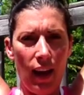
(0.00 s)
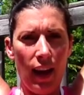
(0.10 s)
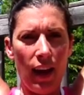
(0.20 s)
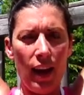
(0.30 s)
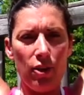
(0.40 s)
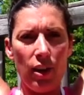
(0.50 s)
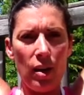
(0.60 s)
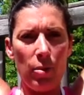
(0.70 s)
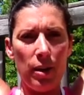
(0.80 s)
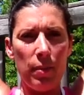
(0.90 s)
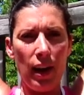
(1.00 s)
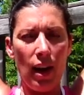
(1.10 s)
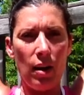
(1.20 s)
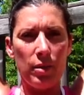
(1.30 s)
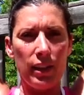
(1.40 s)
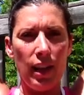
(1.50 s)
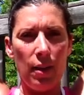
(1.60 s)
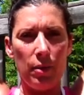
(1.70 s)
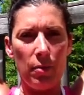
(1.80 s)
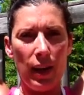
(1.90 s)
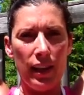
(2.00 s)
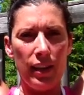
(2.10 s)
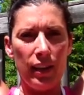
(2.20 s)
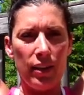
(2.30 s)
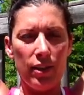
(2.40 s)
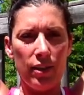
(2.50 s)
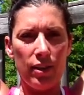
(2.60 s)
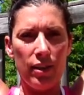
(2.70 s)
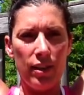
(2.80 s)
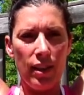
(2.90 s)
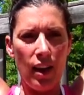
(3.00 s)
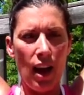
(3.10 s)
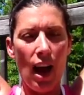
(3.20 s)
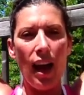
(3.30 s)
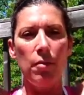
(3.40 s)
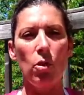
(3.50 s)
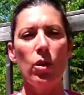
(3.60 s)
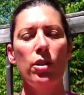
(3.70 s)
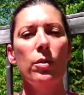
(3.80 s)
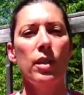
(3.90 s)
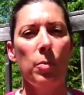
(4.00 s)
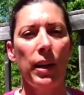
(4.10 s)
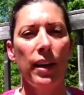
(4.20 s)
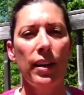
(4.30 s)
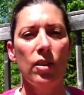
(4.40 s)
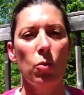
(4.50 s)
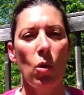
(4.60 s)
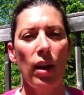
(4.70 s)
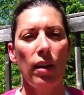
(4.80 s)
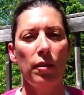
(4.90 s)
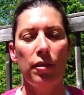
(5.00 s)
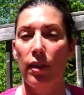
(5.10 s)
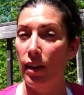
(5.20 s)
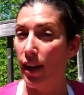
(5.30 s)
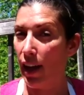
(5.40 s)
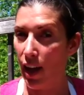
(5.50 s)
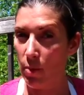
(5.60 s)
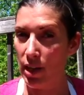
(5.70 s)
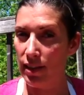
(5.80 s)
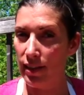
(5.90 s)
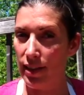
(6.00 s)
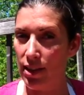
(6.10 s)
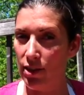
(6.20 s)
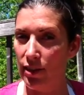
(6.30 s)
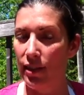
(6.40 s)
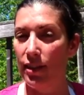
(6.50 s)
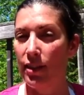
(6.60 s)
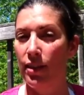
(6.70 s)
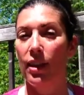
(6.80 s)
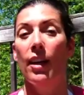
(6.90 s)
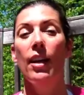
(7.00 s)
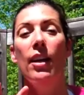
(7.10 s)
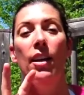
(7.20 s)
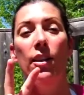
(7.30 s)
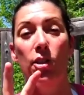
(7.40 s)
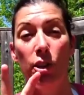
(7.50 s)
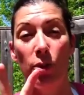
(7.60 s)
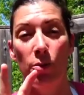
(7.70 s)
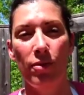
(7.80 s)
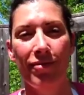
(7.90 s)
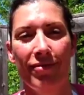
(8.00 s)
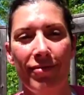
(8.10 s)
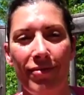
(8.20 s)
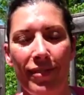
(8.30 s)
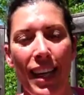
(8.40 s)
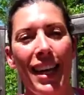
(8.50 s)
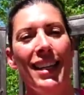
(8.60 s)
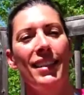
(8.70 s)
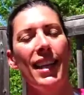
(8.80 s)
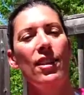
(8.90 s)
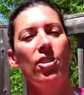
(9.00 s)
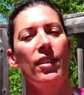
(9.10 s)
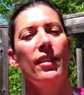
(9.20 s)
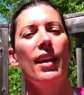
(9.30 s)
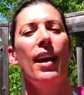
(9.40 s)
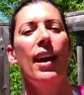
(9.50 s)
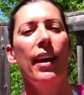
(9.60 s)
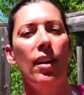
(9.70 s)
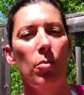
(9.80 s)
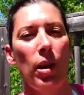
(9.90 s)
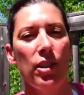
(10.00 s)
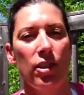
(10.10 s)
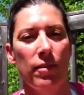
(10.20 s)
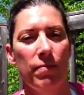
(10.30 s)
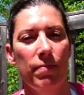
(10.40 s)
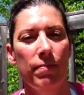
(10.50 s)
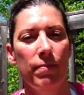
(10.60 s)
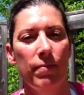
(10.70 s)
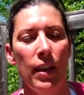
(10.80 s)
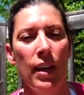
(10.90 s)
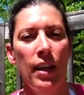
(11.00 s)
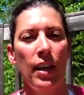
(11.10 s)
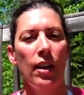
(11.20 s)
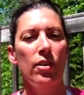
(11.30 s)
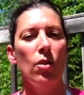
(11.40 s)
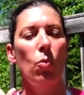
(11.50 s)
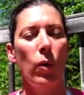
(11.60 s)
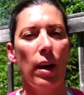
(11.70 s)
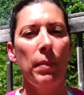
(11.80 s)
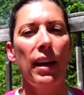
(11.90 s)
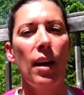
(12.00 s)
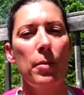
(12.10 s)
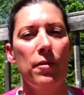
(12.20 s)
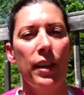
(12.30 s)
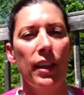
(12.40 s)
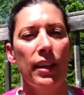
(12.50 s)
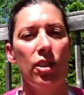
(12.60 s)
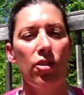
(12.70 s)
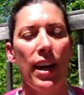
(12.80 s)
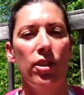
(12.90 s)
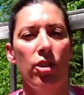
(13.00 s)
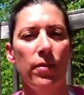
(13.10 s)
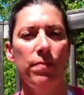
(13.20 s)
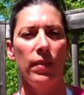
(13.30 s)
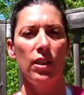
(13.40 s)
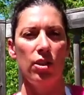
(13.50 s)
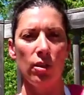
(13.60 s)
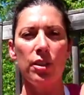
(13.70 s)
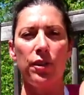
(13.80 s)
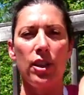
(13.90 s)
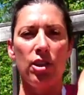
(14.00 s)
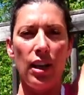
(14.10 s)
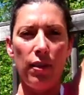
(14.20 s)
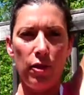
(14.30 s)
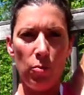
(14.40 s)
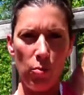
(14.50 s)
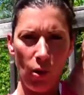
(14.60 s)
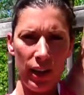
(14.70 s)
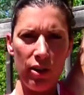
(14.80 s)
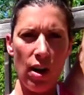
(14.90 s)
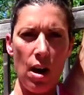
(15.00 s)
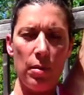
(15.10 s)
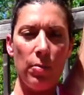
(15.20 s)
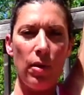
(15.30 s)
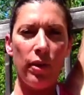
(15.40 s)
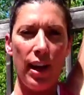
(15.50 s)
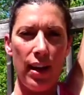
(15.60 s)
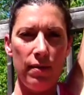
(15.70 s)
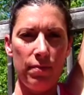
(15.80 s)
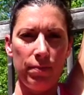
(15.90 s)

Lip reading: And I try to bring my arms in line with my ears, I'm going to experience one of how many sensations? Two. Tension and compression. So where might I be feeling a stretch? Do this for yourself. Bring your arm up overhead